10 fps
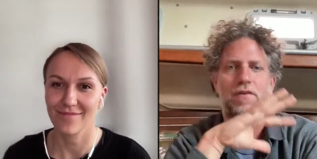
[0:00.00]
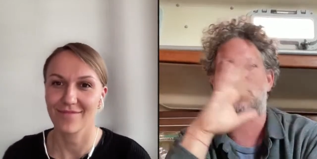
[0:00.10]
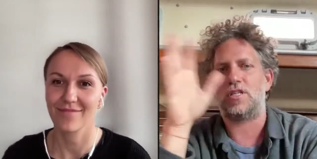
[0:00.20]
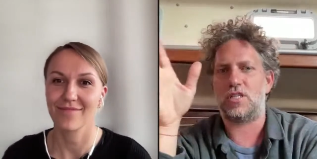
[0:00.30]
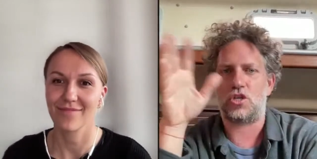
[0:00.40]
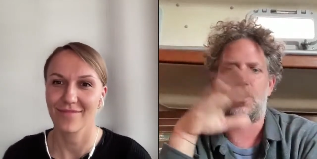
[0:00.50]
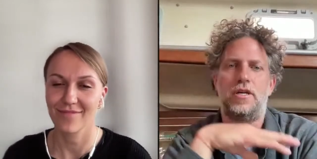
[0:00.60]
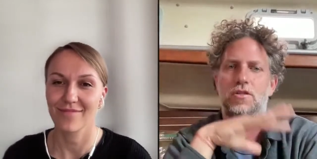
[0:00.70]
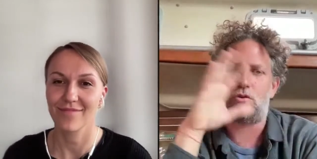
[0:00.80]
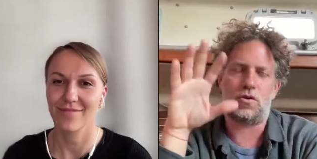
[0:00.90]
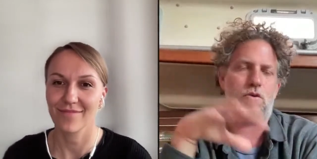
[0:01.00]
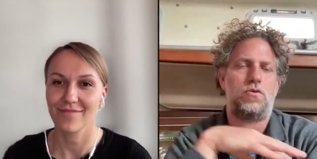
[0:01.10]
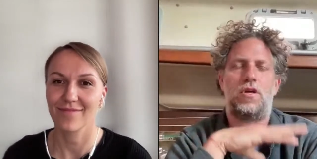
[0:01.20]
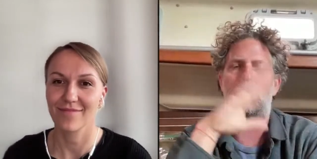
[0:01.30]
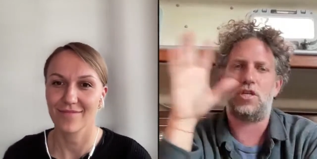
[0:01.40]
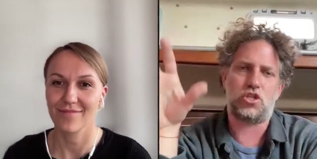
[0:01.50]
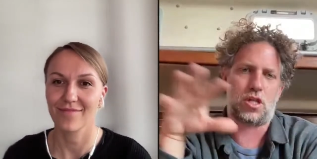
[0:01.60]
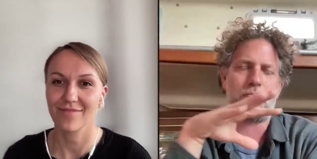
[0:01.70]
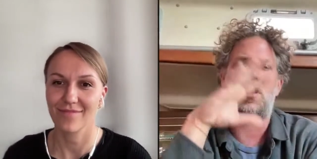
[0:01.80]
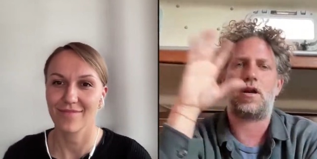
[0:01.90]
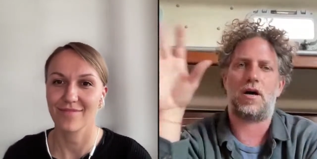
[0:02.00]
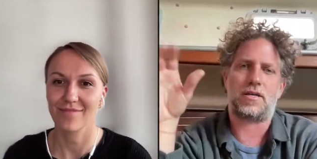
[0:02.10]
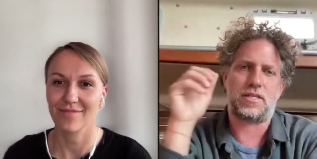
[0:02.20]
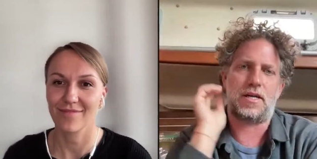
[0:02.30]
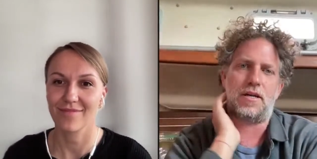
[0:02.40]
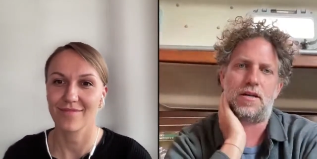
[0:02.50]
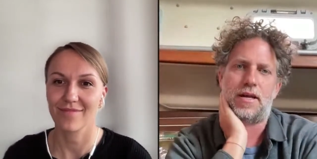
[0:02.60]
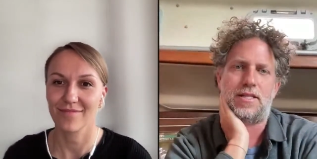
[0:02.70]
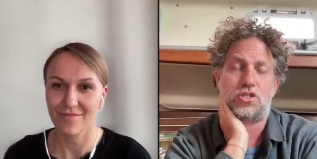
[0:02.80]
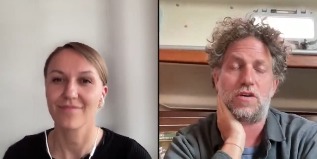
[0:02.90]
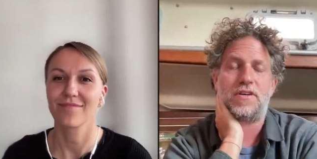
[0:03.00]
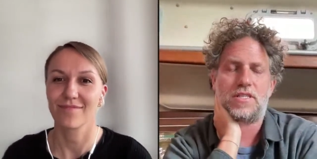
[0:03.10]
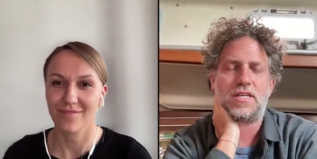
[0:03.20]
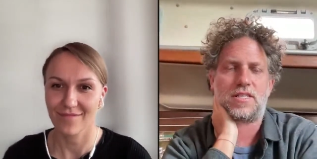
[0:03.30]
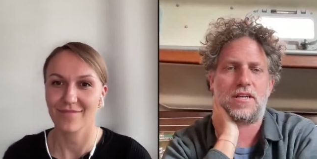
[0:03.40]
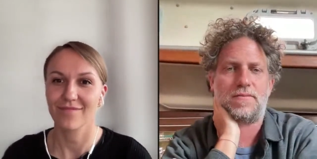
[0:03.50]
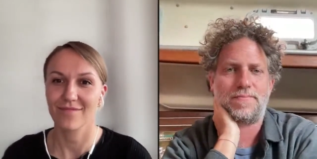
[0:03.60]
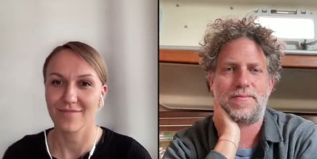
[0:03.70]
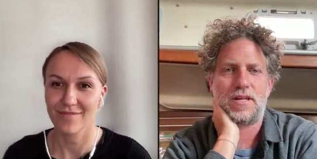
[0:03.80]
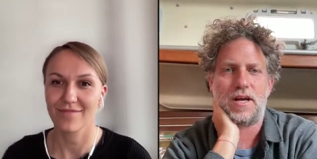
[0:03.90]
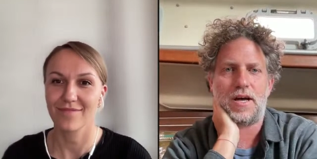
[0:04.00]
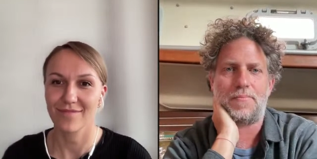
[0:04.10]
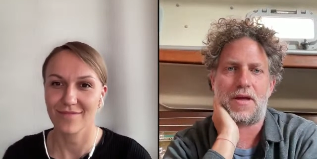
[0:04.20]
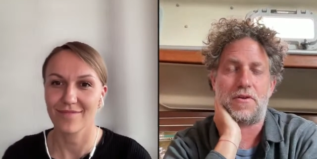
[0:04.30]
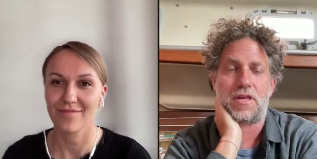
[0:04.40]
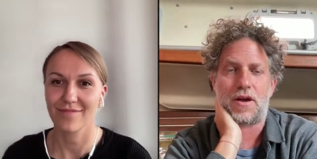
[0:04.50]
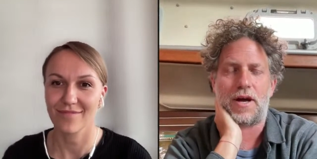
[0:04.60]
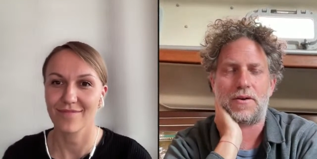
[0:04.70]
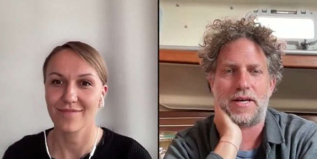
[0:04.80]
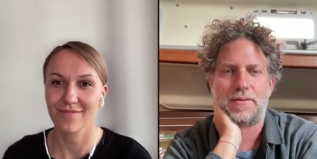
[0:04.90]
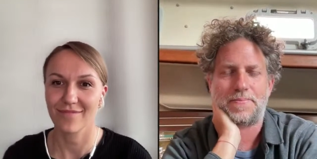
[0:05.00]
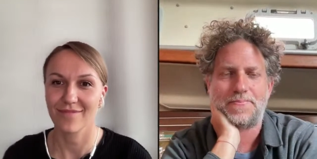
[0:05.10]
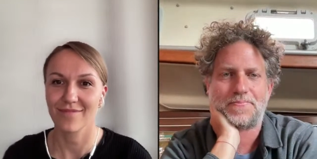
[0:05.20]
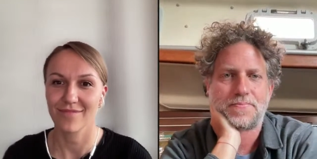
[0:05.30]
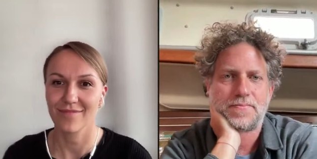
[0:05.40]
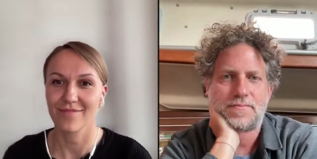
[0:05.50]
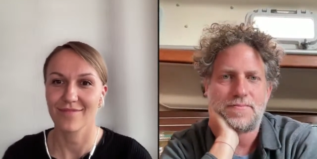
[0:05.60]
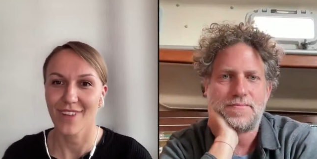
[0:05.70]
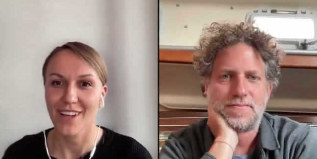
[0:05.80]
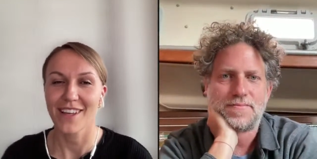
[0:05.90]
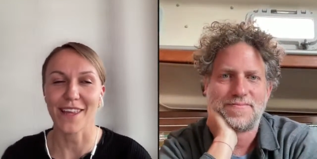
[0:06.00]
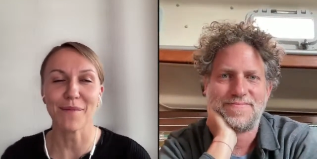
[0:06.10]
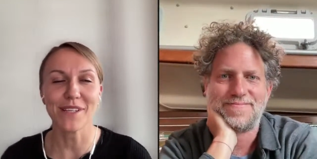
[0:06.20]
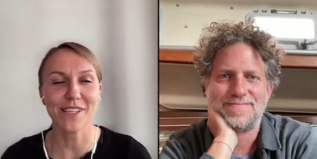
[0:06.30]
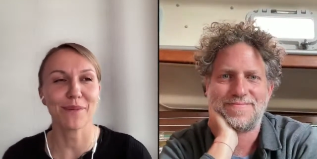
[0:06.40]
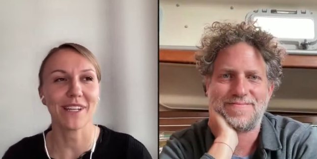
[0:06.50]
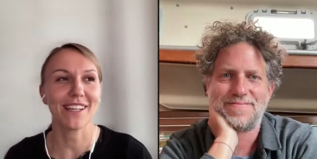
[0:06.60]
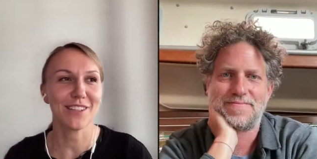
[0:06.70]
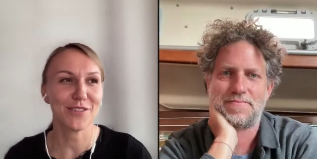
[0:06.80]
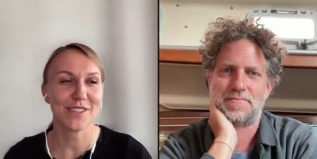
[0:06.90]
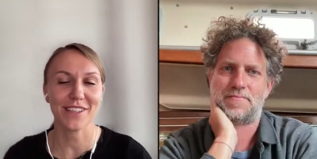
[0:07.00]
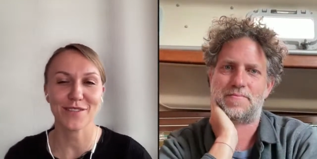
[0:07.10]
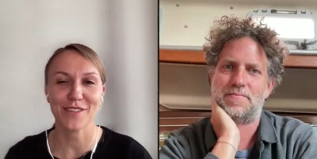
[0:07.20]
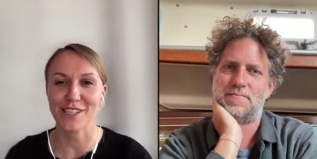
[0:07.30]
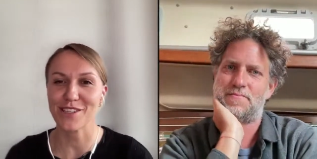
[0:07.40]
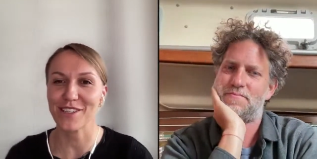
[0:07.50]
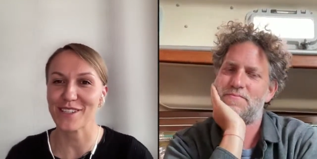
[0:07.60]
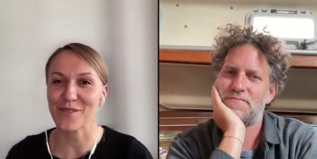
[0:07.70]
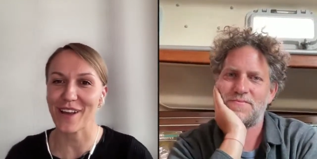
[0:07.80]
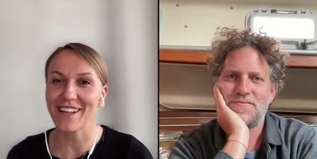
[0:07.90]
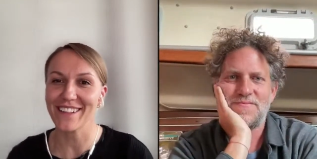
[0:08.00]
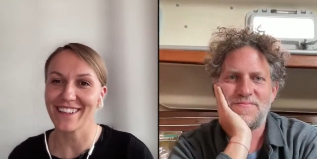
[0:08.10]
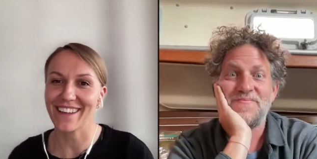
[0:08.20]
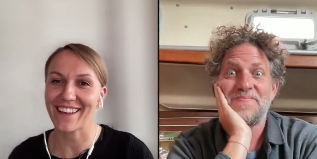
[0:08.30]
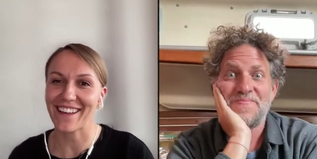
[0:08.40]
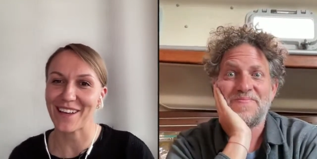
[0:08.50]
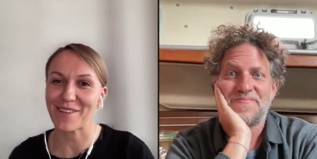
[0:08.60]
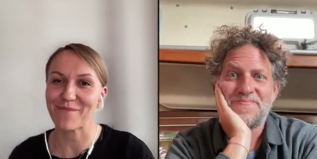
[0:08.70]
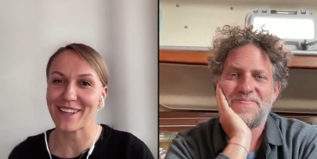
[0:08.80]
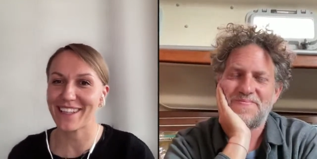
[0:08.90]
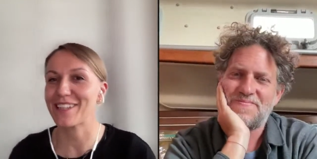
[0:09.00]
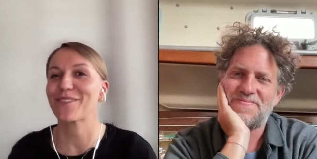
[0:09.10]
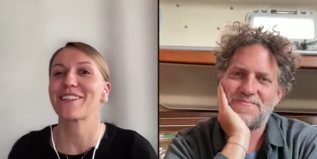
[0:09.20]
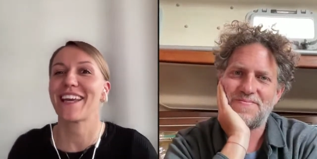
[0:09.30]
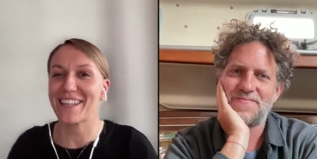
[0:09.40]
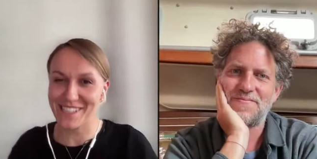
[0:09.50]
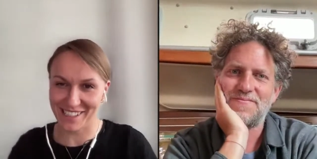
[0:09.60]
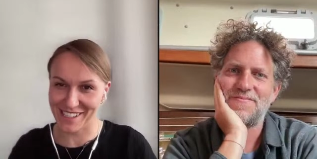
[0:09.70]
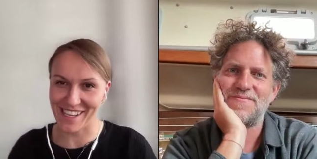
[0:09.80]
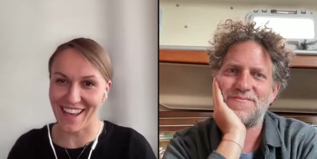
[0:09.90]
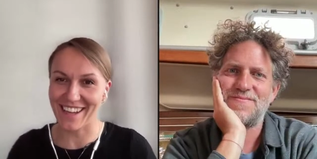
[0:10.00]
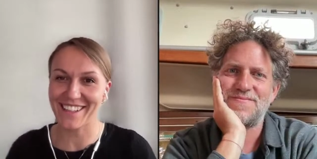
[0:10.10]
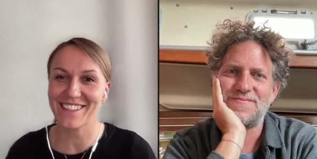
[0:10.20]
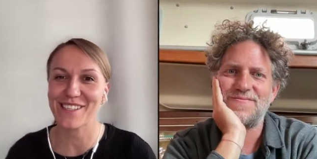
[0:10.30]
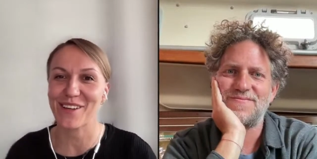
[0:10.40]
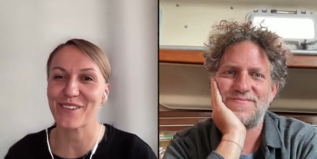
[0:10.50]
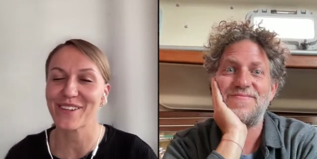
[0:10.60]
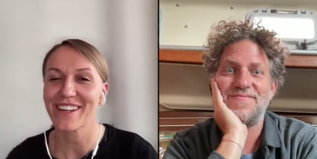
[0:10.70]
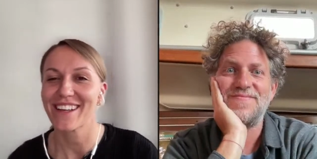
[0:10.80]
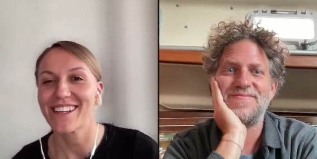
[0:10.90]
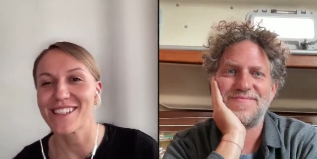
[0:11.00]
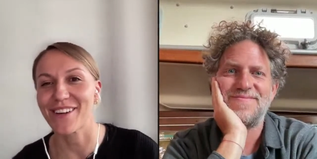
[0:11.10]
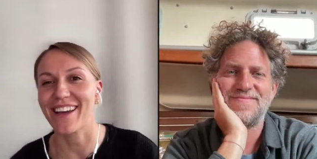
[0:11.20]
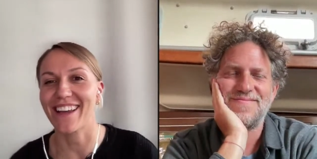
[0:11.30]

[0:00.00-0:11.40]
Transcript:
Speaker 1: of transition into you know digital products and, and services and um, everything around it
Speaker 2: that must have been an interesting transition as well um, at the end of the day it's a design so so I